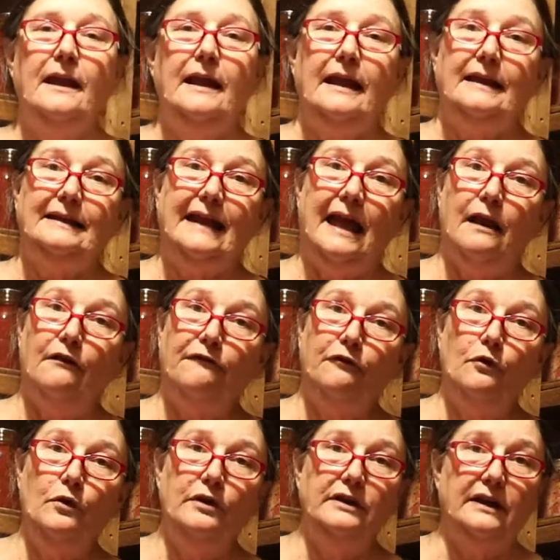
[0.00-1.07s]
In
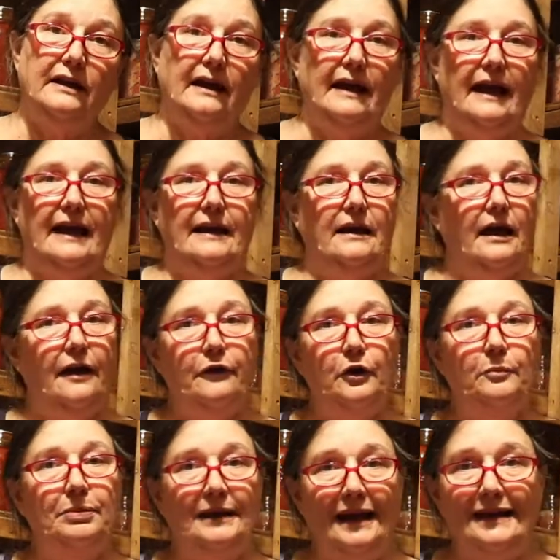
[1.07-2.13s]
California and
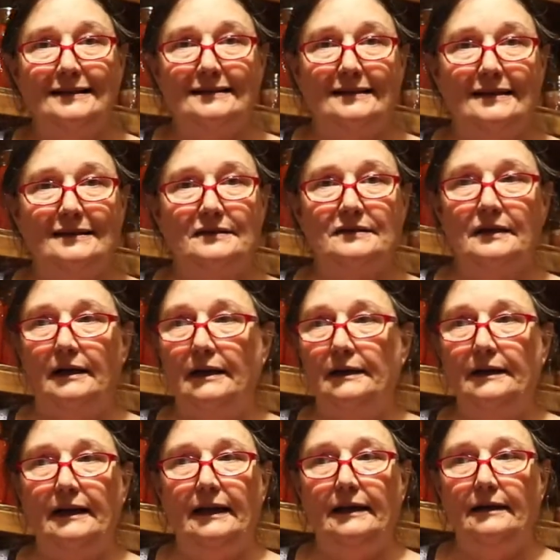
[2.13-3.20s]
other places
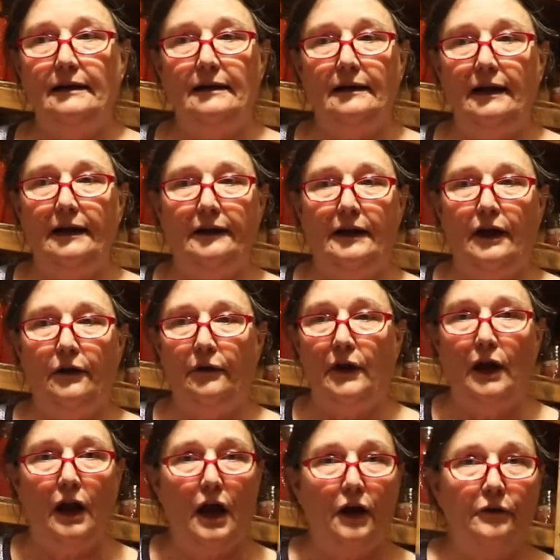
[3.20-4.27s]
along
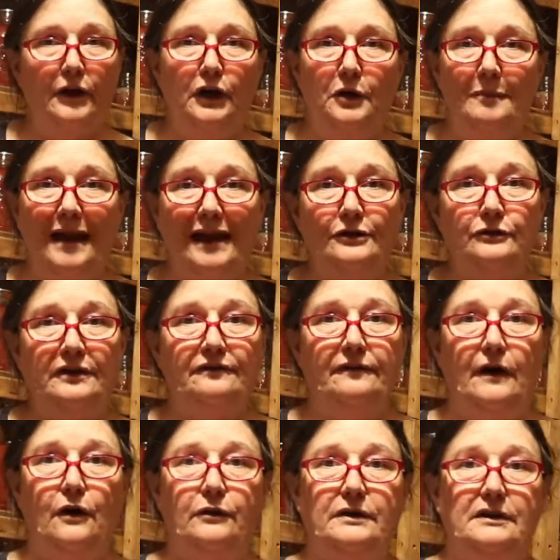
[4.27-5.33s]
the New Madrid
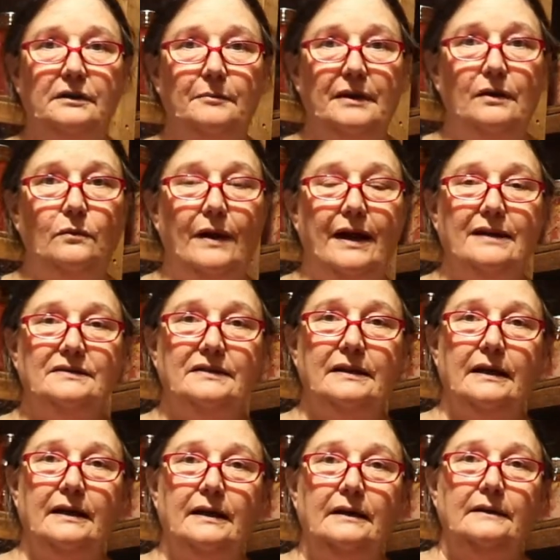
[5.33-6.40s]
Fault in the Midwest,
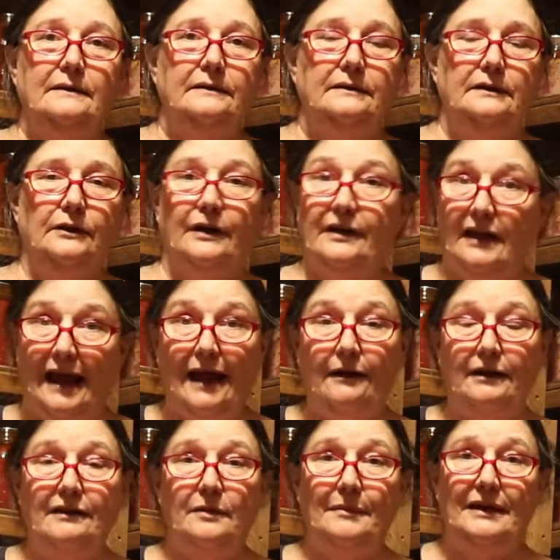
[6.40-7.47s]
or
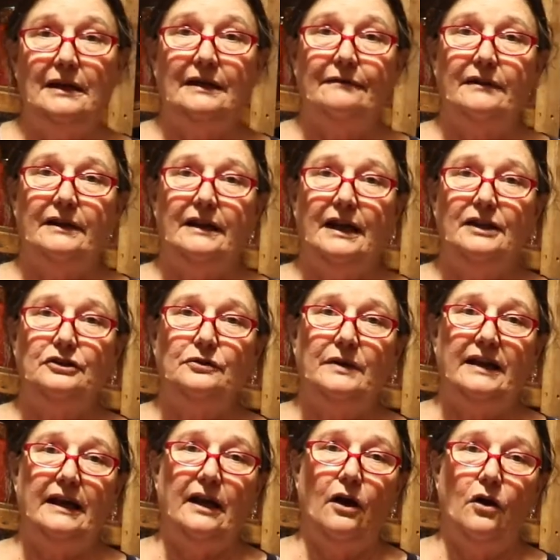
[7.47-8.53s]
out in the middle of the
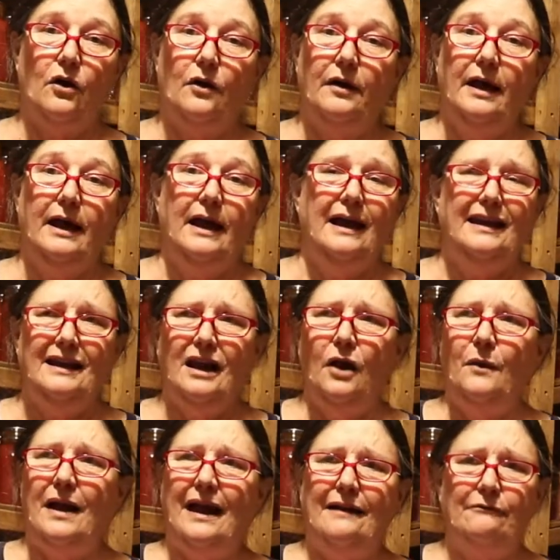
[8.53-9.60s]
country, or
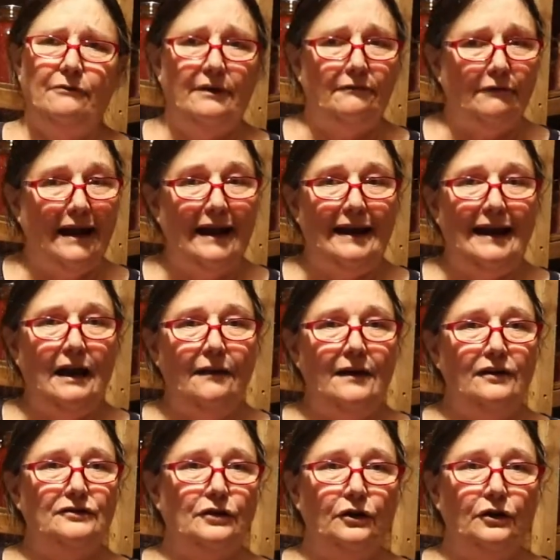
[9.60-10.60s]
and right now there's